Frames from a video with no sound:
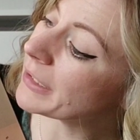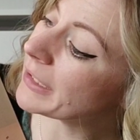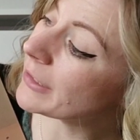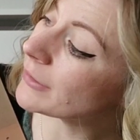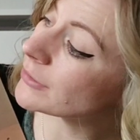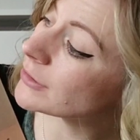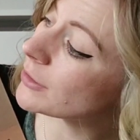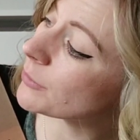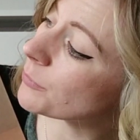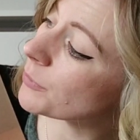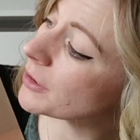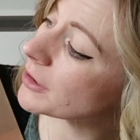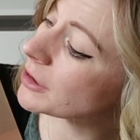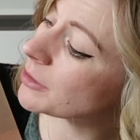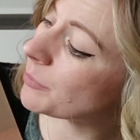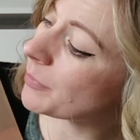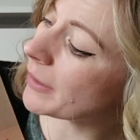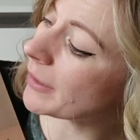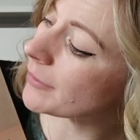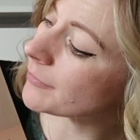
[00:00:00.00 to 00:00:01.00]
here's the
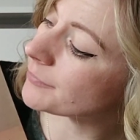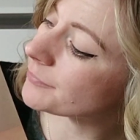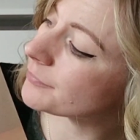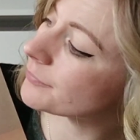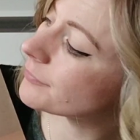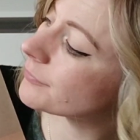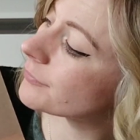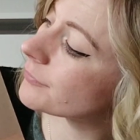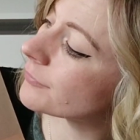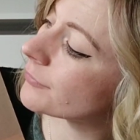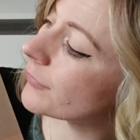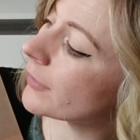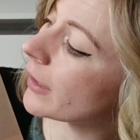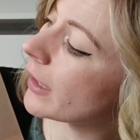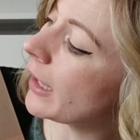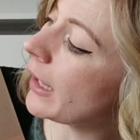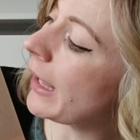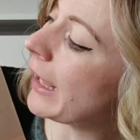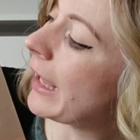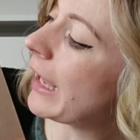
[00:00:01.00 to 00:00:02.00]
worst bit.
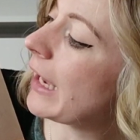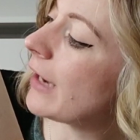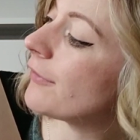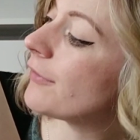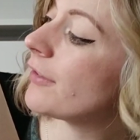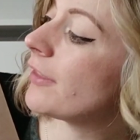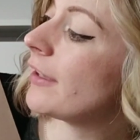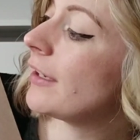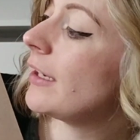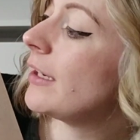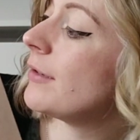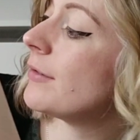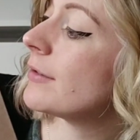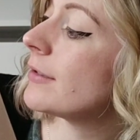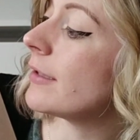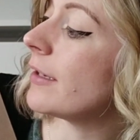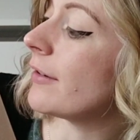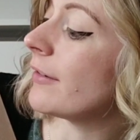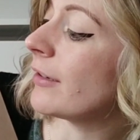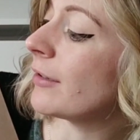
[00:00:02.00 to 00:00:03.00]
Everything he
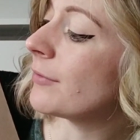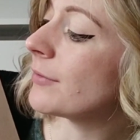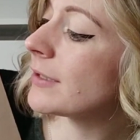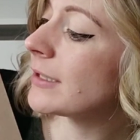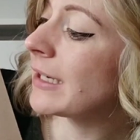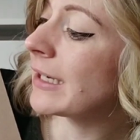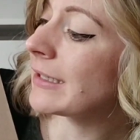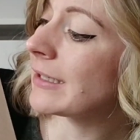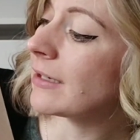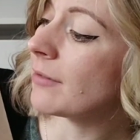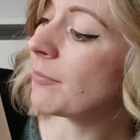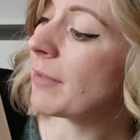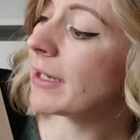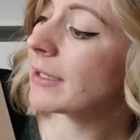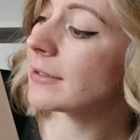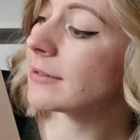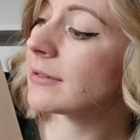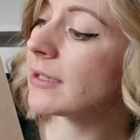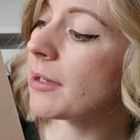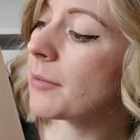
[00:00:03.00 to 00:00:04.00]
was learning was getting
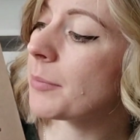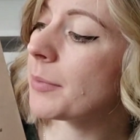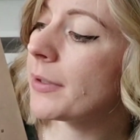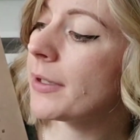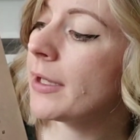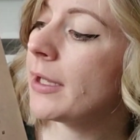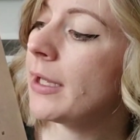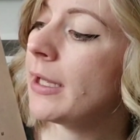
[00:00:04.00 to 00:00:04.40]
mixed up.